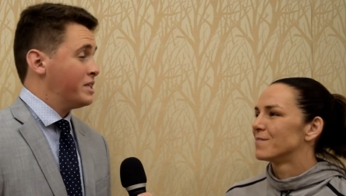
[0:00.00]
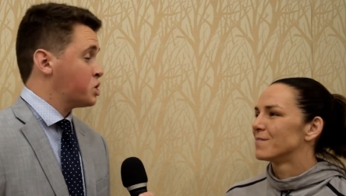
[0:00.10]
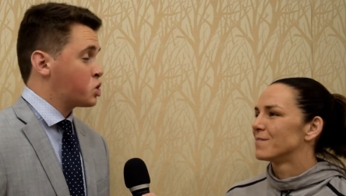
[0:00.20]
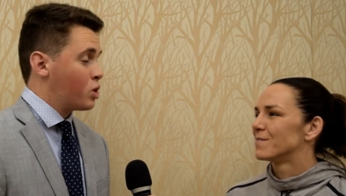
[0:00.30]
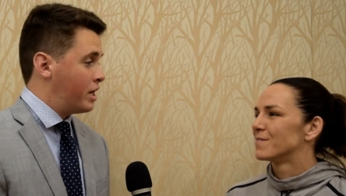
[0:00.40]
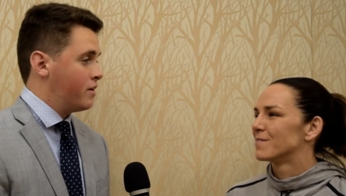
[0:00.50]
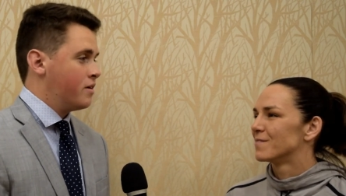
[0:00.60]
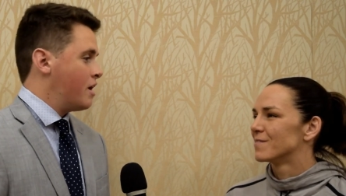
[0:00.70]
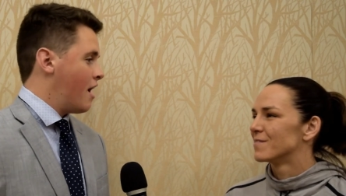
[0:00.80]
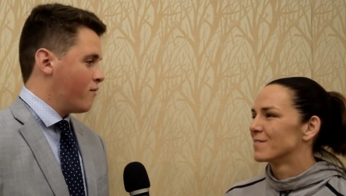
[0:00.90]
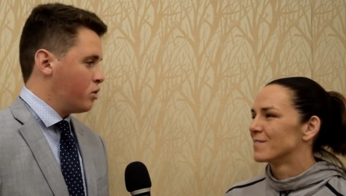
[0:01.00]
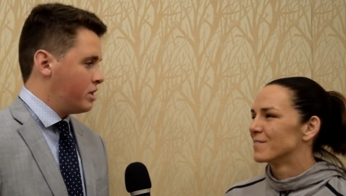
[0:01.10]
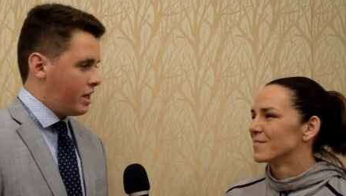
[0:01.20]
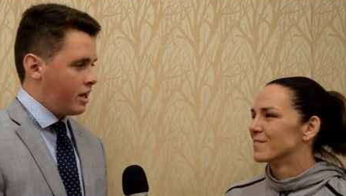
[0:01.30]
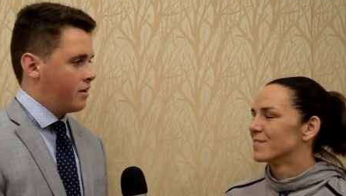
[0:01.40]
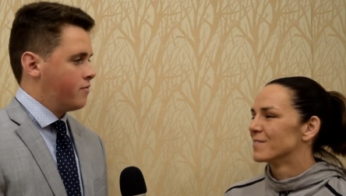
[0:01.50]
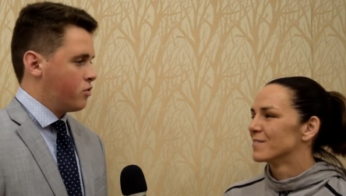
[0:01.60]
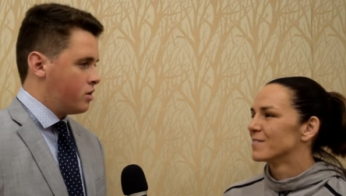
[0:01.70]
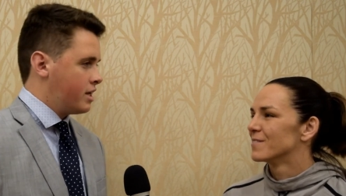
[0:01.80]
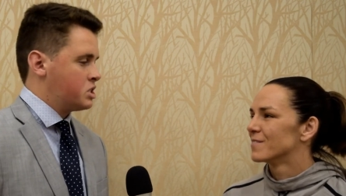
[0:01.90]
Speaker 1: to train every day for
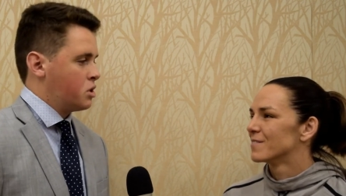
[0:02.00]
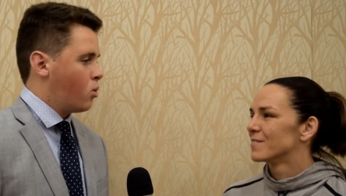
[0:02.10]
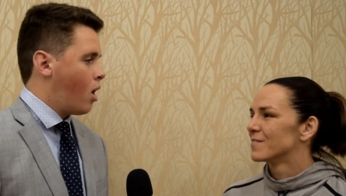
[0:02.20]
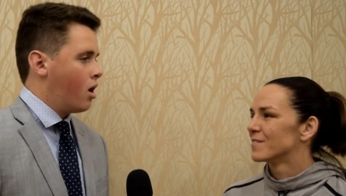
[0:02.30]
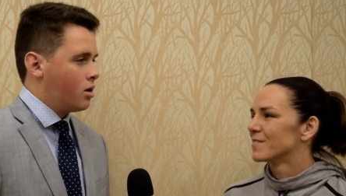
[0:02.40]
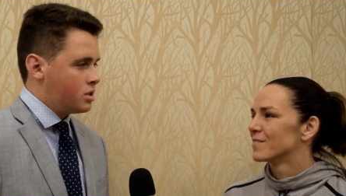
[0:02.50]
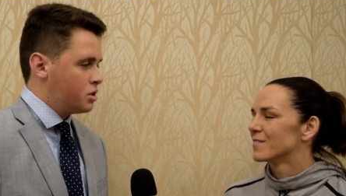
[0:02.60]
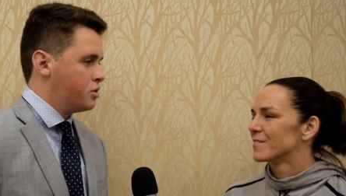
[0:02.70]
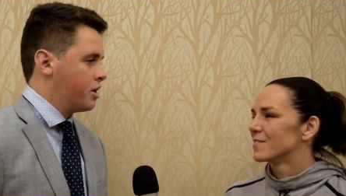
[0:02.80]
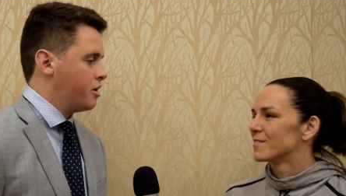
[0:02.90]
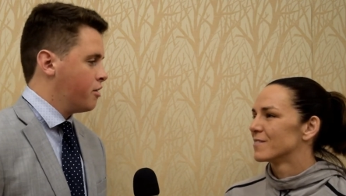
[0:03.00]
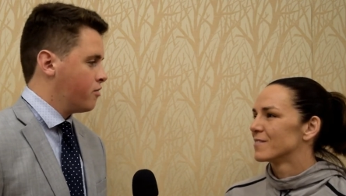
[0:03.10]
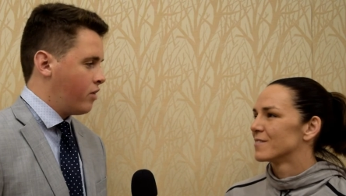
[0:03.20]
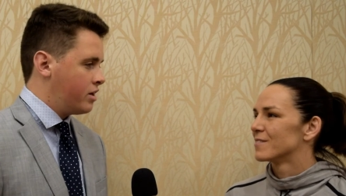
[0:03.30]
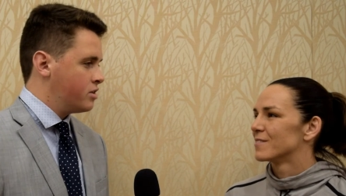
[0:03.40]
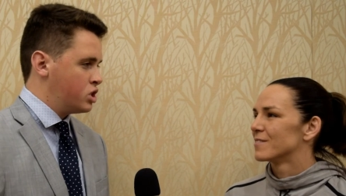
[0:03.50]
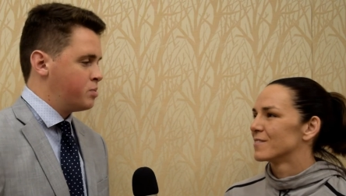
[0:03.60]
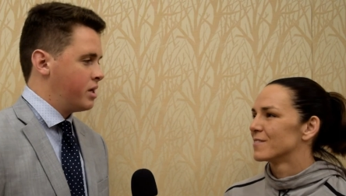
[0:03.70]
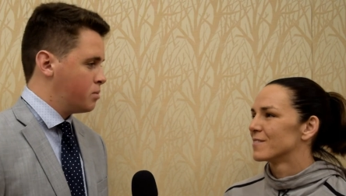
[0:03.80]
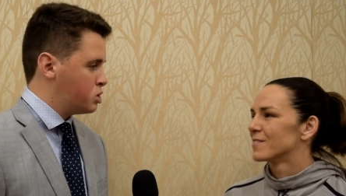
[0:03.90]
the next little while until you get another fight, and just
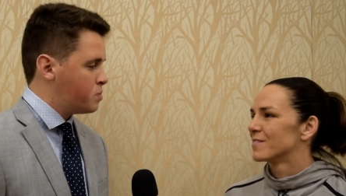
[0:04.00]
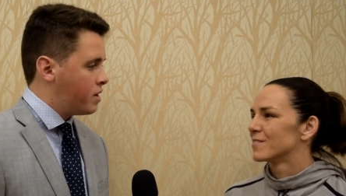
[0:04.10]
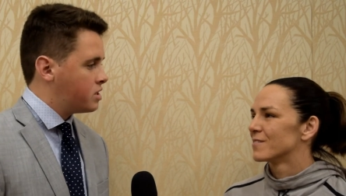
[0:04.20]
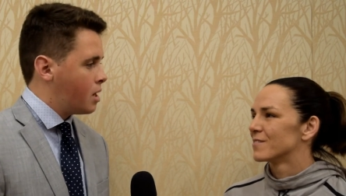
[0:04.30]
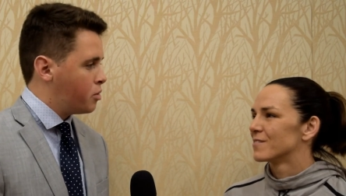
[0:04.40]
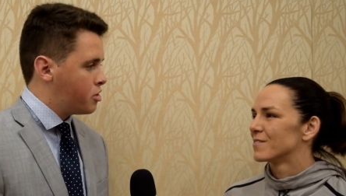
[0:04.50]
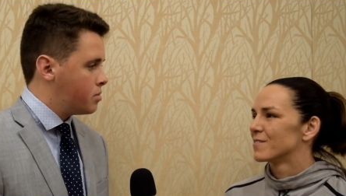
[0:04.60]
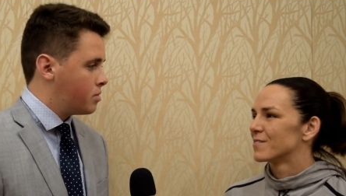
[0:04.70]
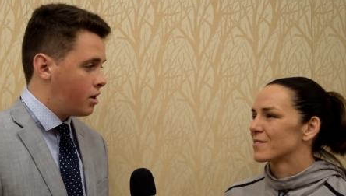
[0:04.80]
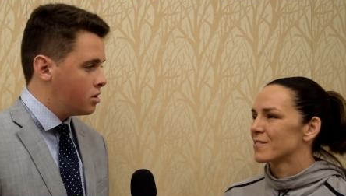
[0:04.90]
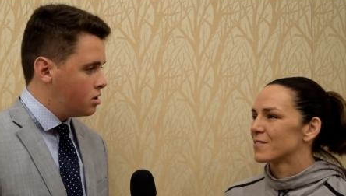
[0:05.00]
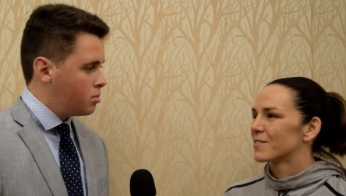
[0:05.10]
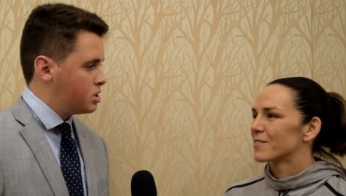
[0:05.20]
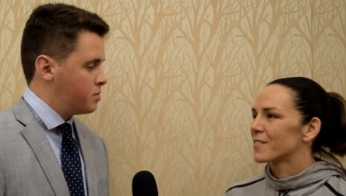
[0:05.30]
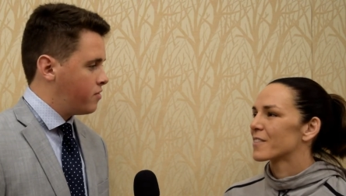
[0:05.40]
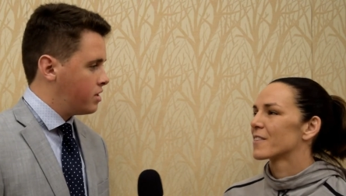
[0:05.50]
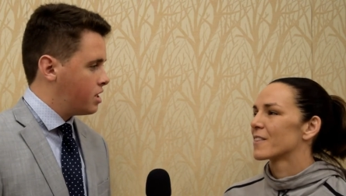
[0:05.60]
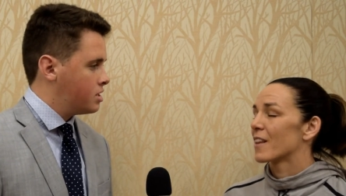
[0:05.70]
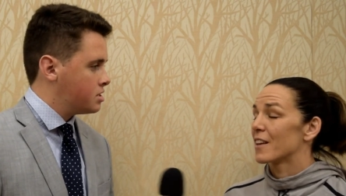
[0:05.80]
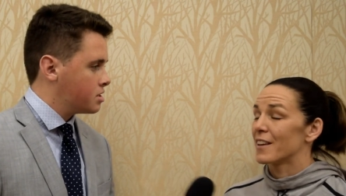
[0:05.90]
being able to spend time with him, that must be
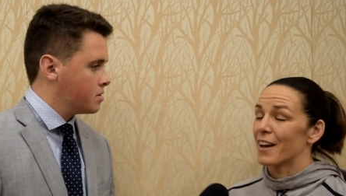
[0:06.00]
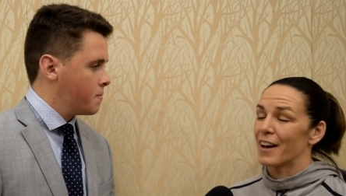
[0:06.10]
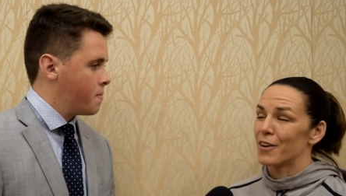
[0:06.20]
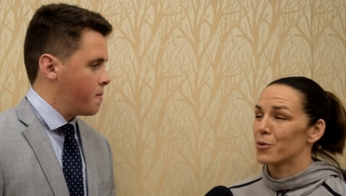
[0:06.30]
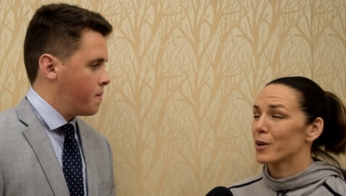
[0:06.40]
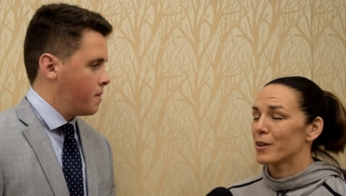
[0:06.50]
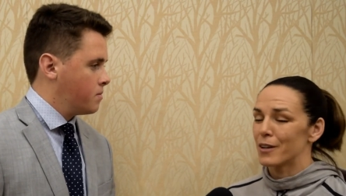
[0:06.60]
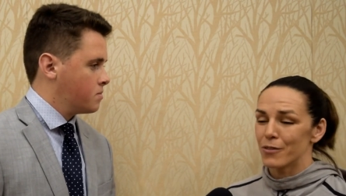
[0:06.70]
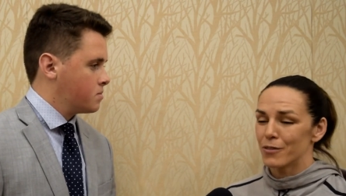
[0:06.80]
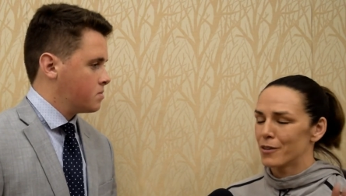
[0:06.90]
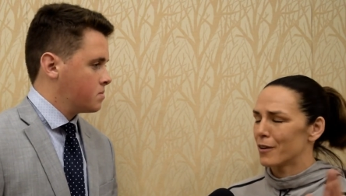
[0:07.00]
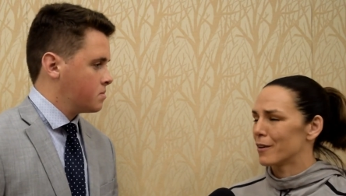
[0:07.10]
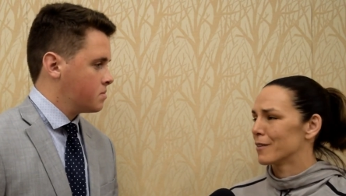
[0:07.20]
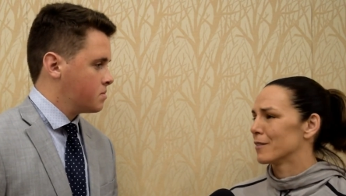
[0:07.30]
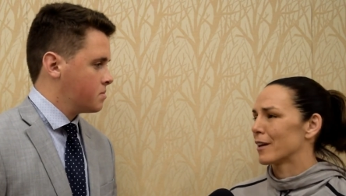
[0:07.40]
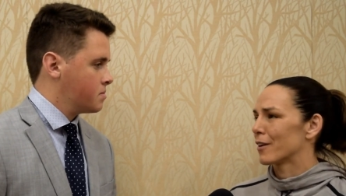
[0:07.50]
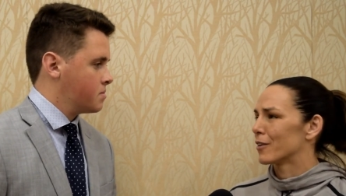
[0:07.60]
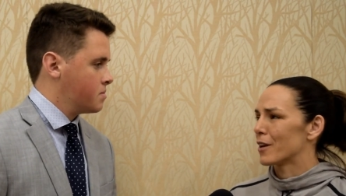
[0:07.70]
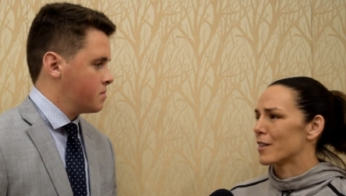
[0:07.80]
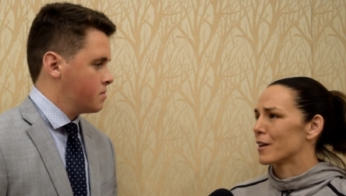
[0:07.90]
fantastic.
Speaker 2: Yeah, we already we are like
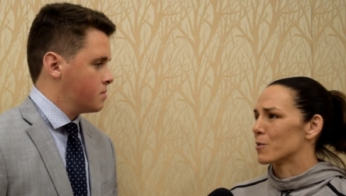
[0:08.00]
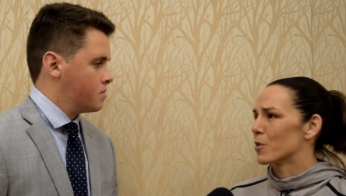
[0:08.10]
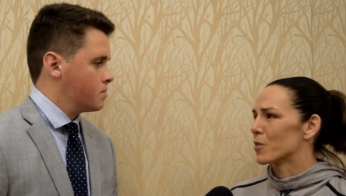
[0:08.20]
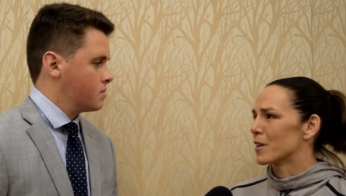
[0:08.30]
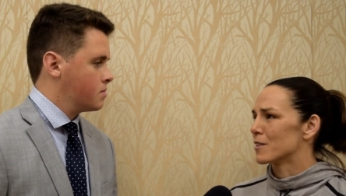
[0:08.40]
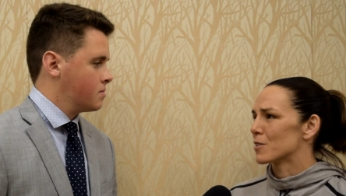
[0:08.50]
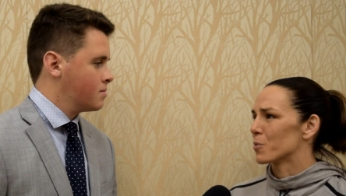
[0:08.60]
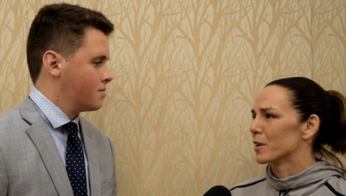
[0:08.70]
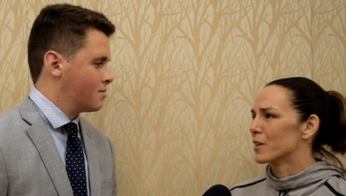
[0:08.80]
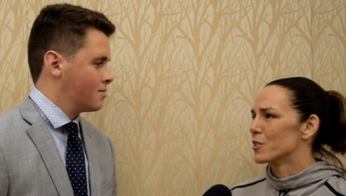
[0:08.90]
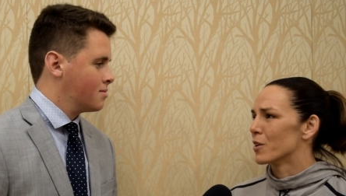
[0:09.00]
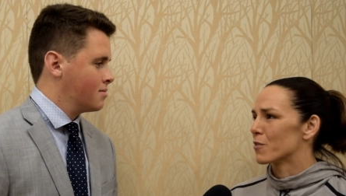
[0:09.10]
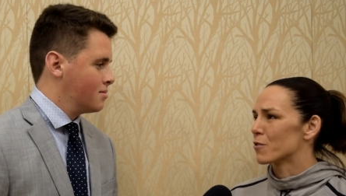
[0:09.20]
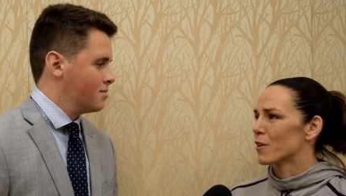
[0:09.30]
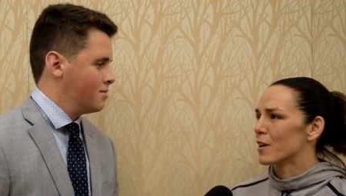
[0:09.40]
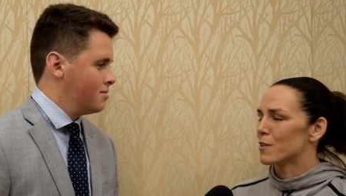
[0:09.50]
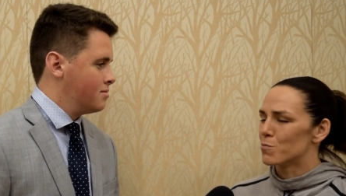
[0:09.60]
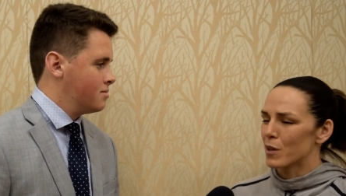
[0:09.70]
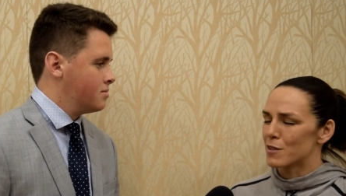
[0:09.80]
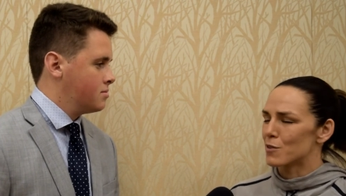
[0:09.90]
already thinking about things that we're gonna do after the fight,
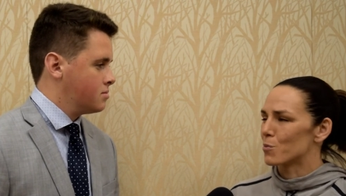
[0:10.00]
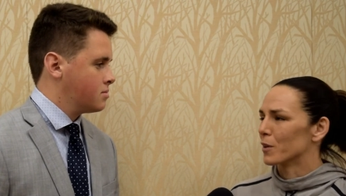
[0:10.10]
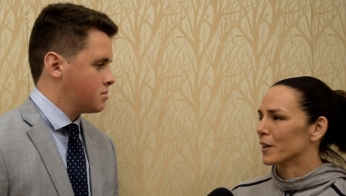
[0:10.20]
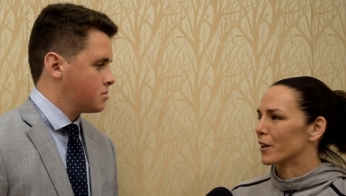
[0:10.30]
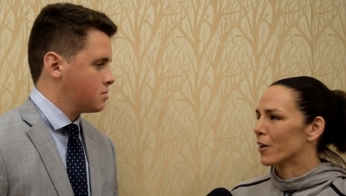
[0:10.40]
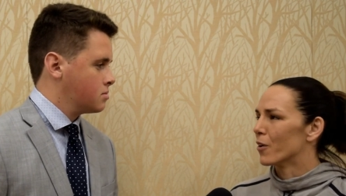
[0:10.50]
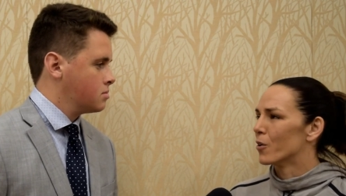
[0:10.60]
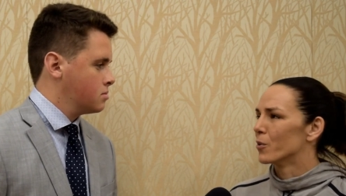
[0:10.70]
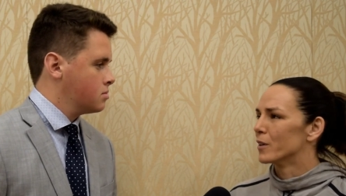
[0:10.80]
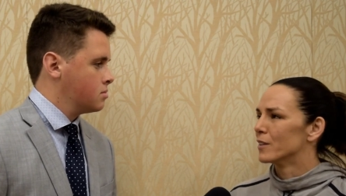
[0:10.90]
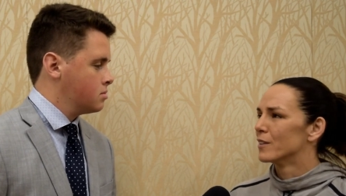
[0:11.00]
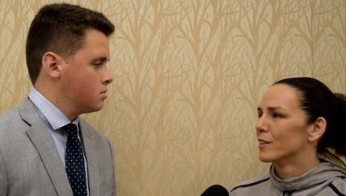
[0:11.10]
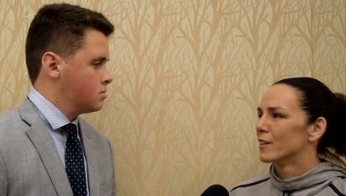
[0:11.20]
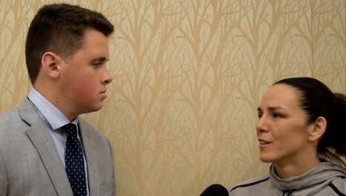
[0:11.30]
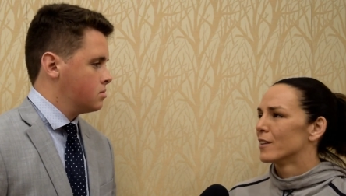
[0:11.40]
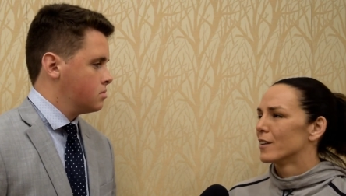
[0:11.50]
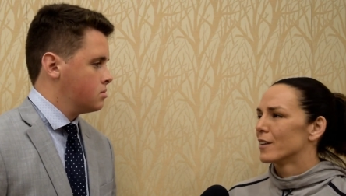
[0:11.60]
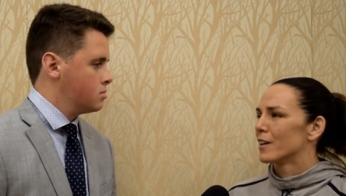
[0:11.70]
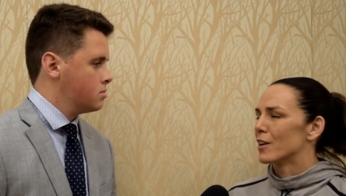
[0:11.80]
places we're gonna go, and you